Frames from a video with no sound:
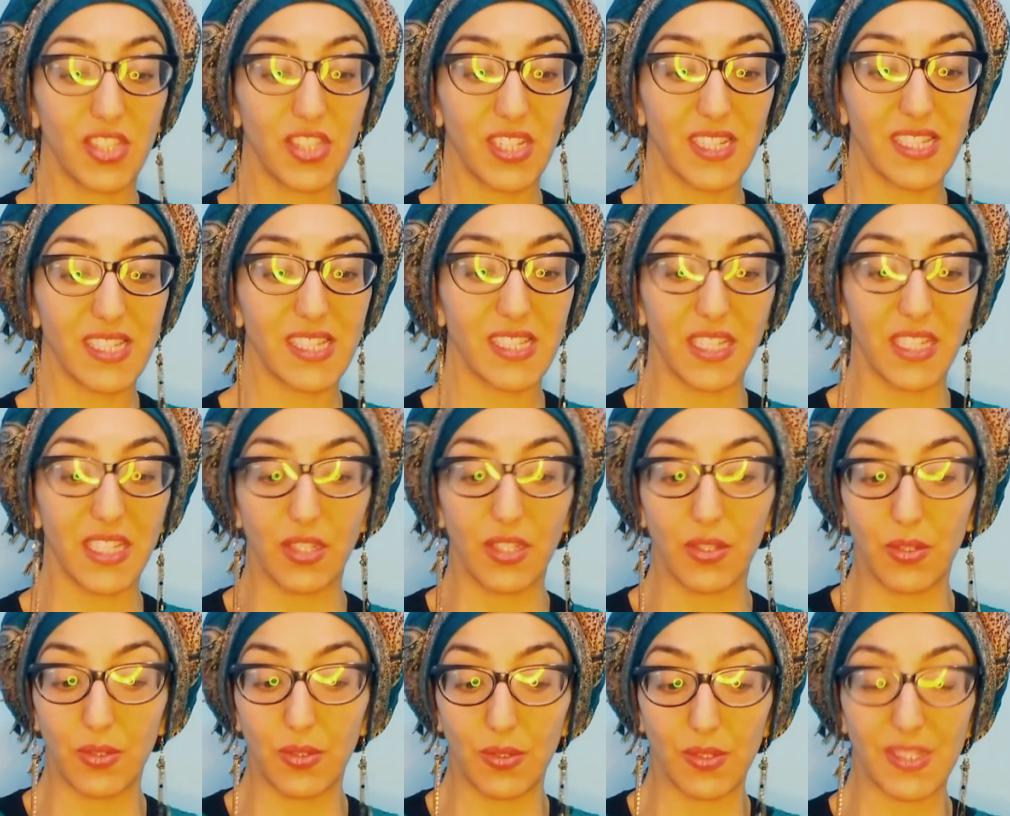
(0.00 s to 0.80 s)
that you
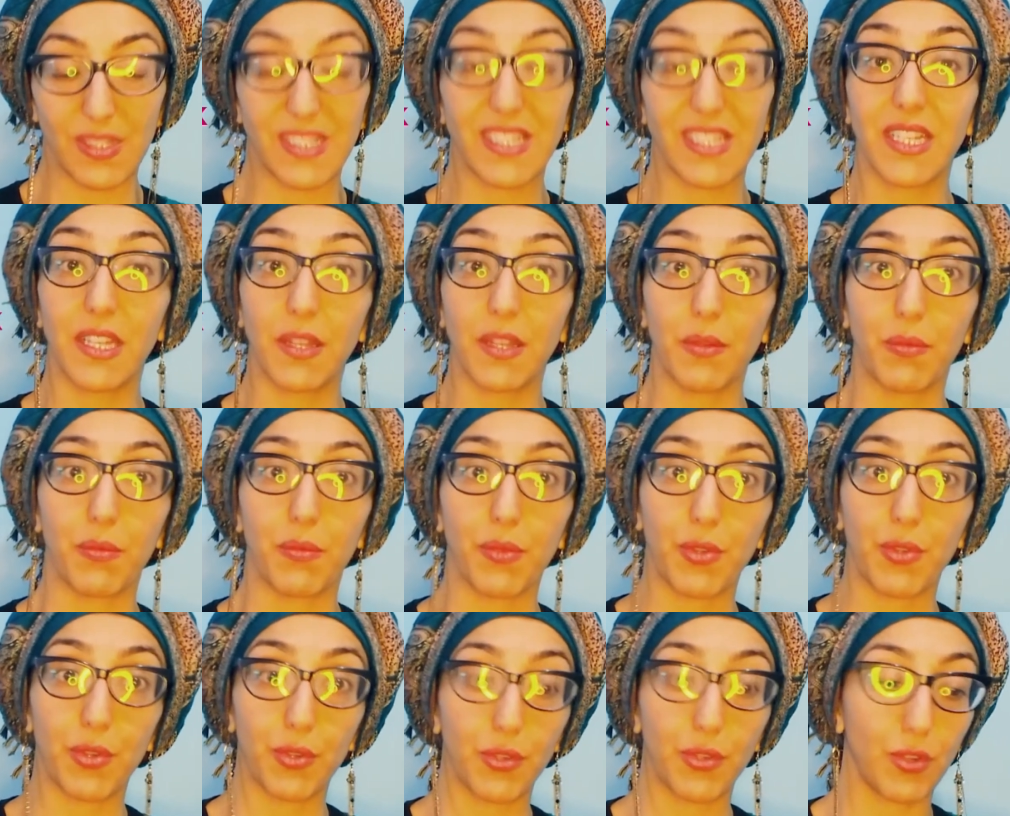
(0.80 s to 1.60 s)
skim through
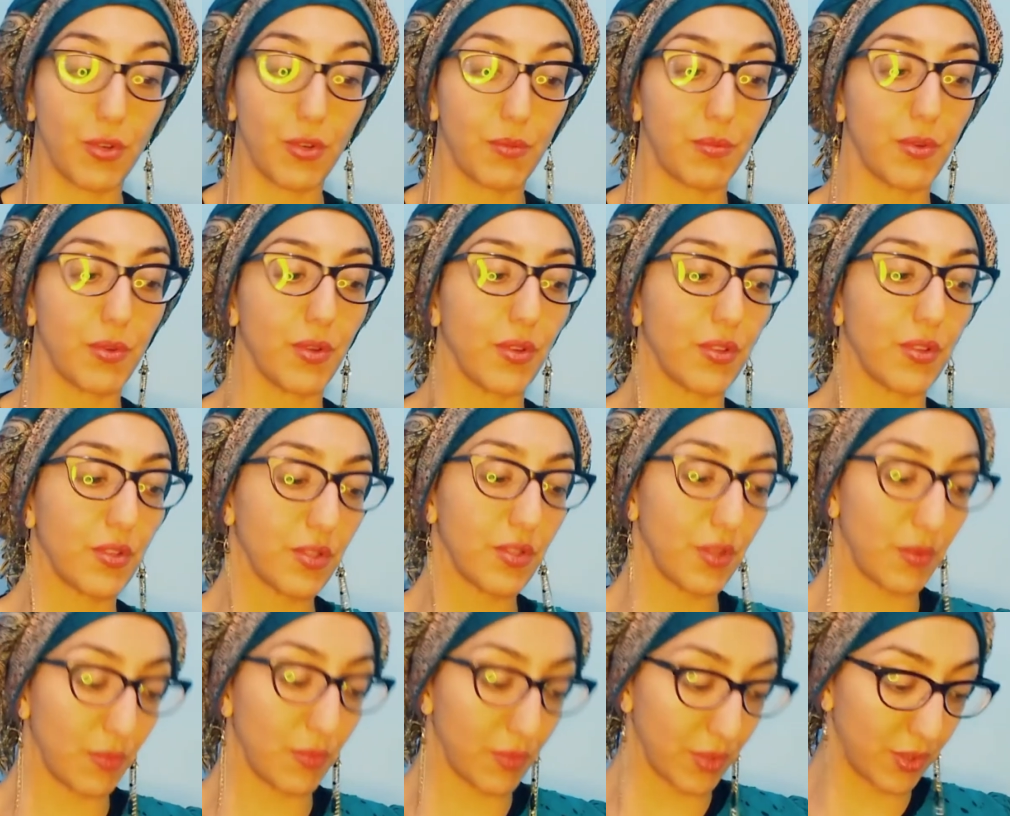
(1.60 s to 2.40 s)
your book. So what
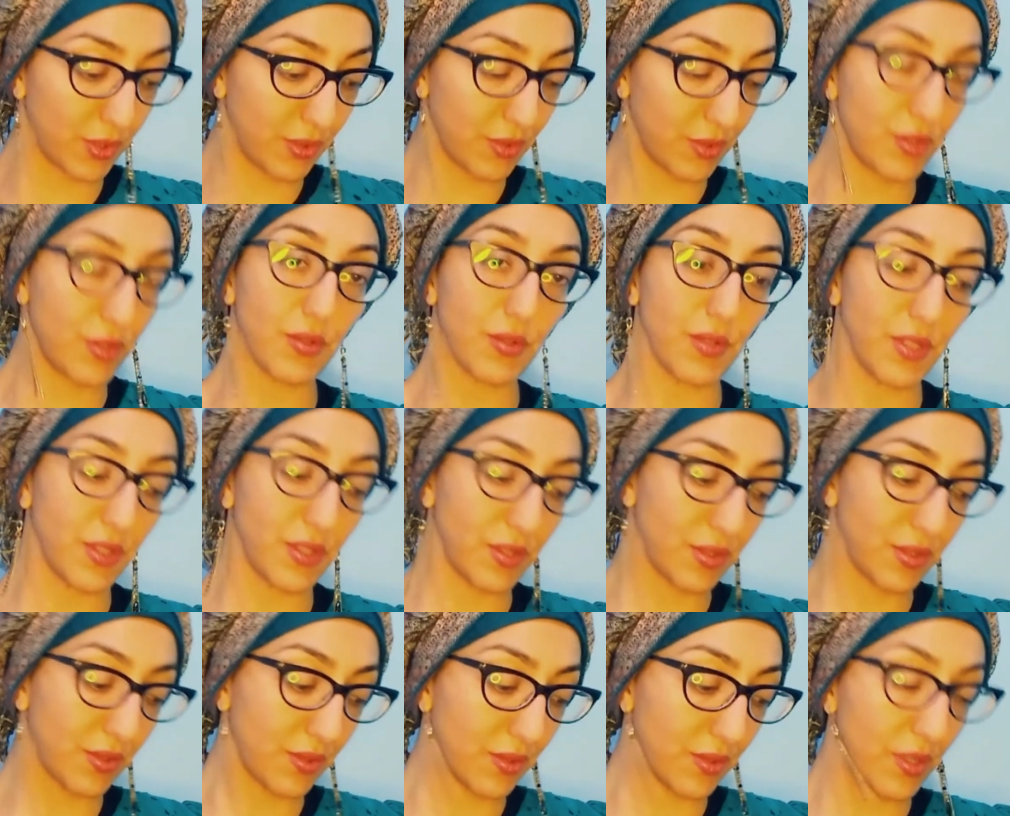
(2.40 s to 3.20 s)
you do is you
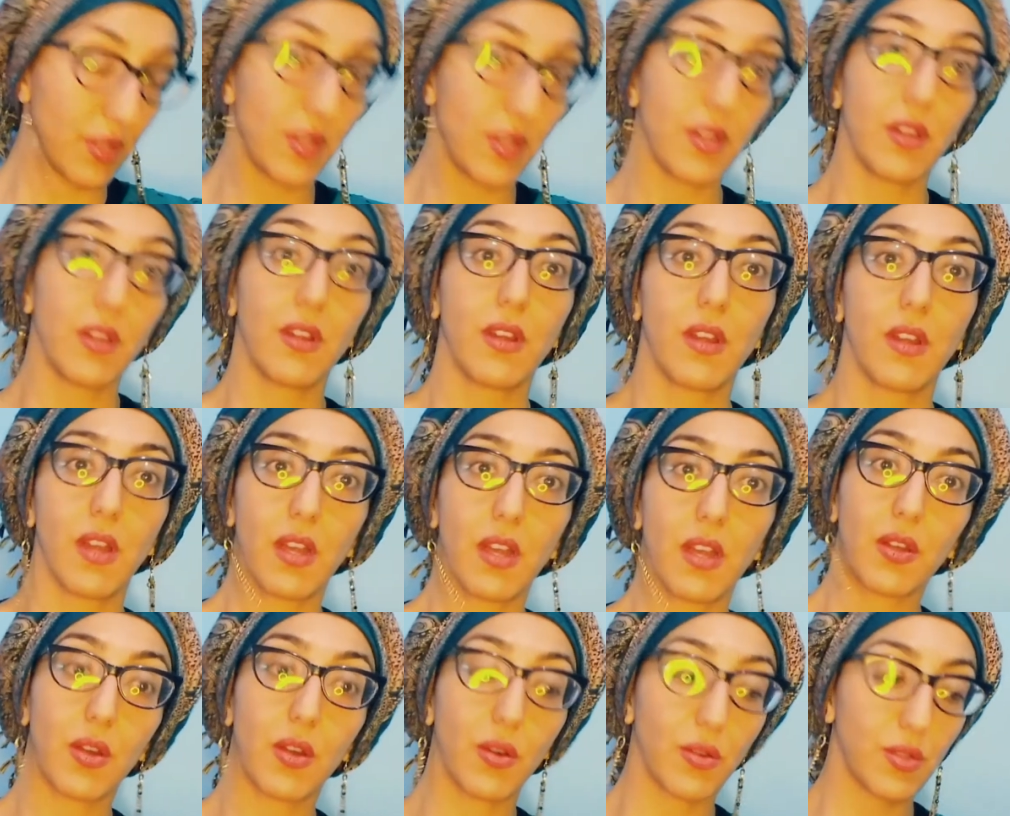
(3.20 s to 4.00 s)
go
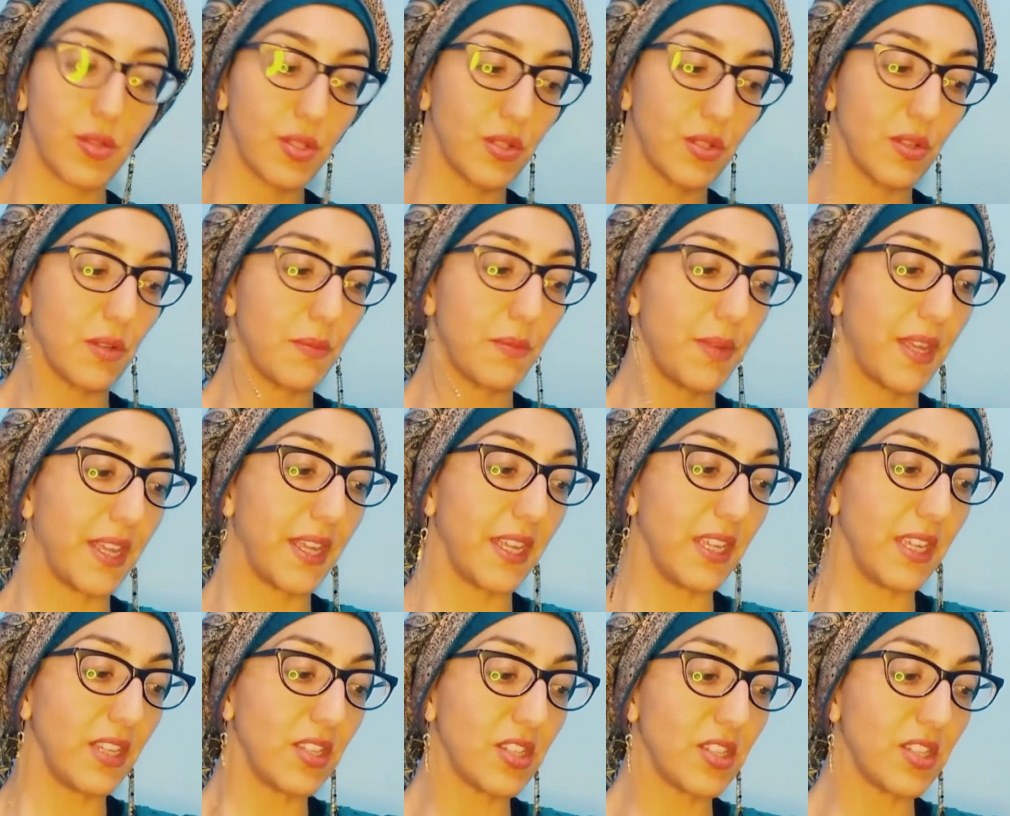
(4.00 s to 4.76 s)
to a page,